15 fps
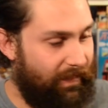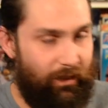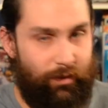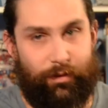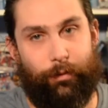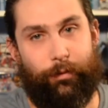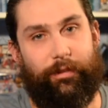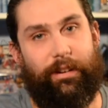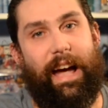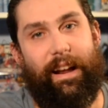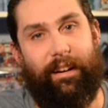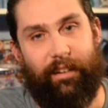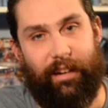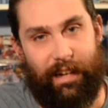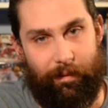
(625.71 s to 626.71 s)
2
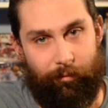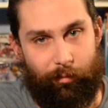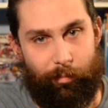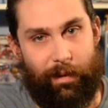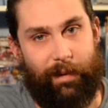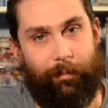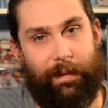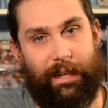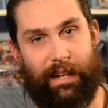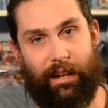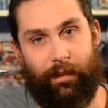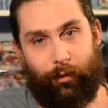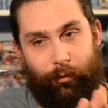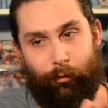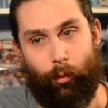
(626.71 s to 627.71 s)
Saturn games bringing me down
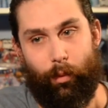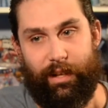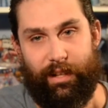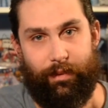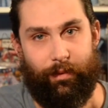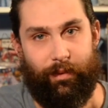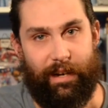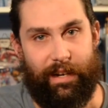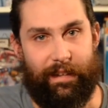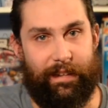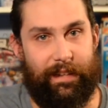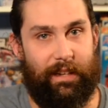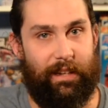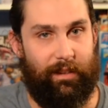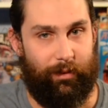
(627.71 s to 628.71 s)
to 43.
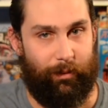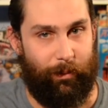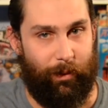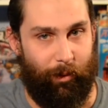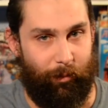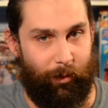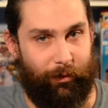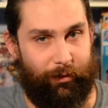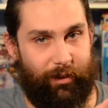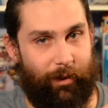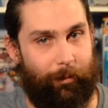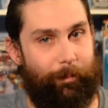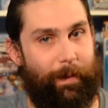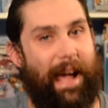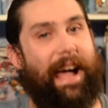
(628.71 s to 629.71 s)
So we're almost gonna
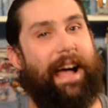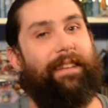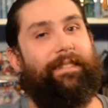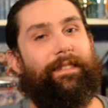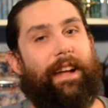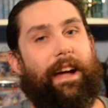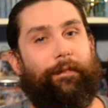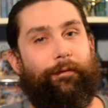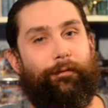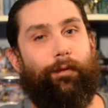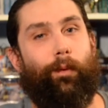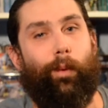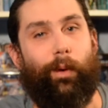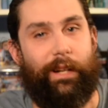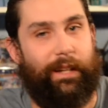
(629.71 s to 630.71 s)
pass that
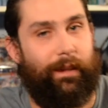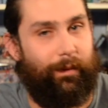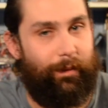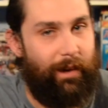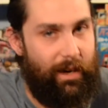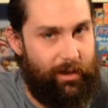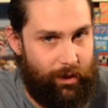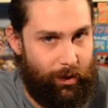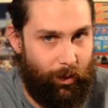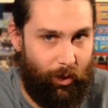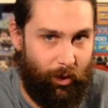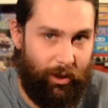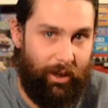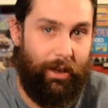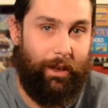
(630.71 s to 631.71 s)
40
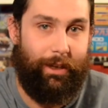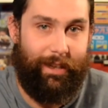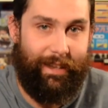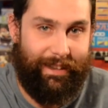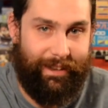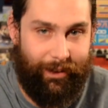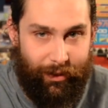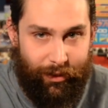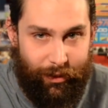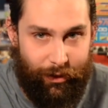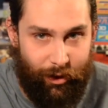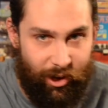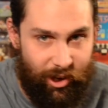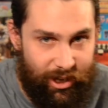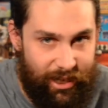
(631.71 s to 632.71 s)
threshold into the
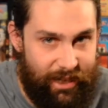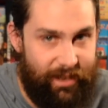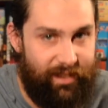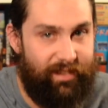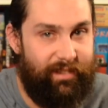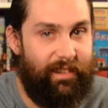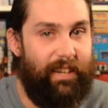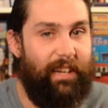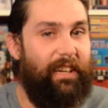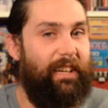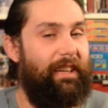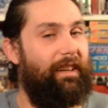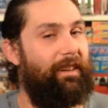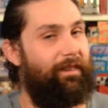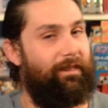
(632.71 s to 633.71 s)
30s.
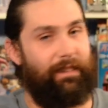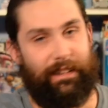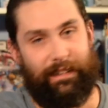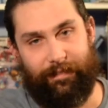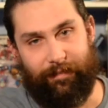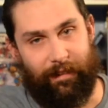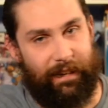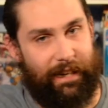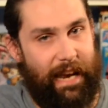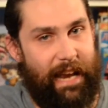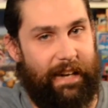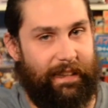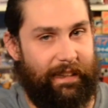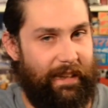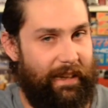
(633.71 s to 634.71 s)
We're
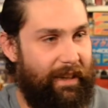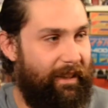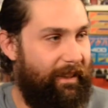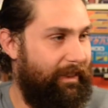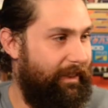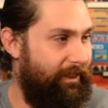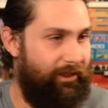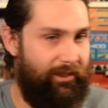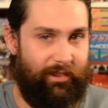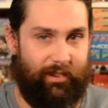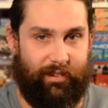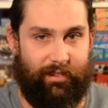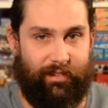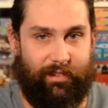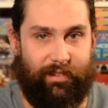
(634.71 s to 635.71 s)
getting there. It's
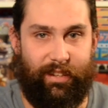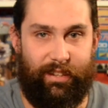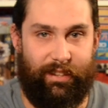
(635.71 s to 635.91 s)
just